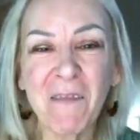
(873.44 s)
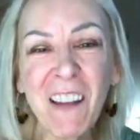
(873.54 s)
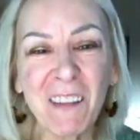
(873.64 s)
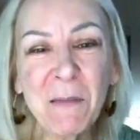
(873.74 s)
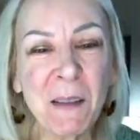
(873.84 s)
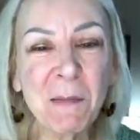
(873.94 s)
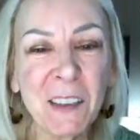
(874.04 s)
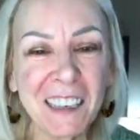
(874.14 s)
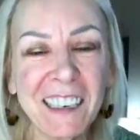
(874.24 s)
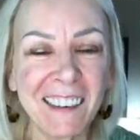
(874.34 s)
my favorite
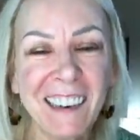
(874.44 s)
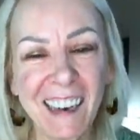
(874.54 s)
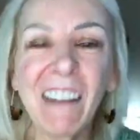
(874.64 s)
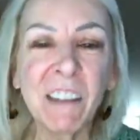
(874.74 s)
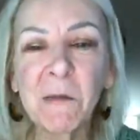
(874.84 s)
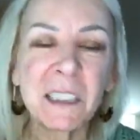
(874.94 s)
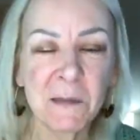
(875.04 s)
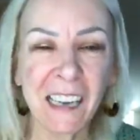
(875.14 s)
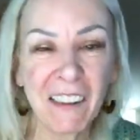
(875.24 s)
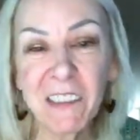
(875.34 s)
people are here.
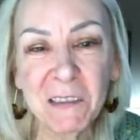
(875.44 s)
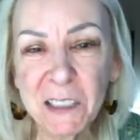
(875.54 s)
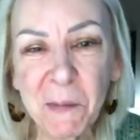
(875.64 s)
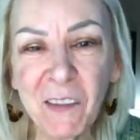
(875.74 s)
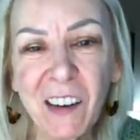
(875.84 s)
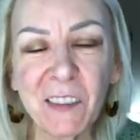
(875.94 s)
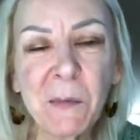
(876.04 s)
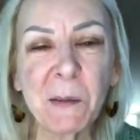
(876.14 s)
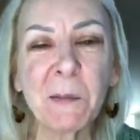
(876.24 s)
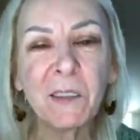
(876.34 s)
Everyone's, everyone's my
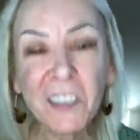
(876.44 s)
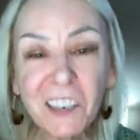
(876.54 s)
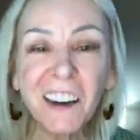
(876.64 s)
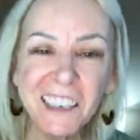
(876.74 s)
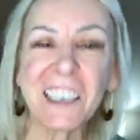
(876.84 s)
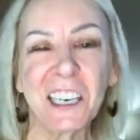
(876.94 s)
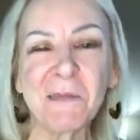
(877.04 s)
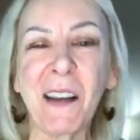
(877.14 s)
favorite people. If you're on here,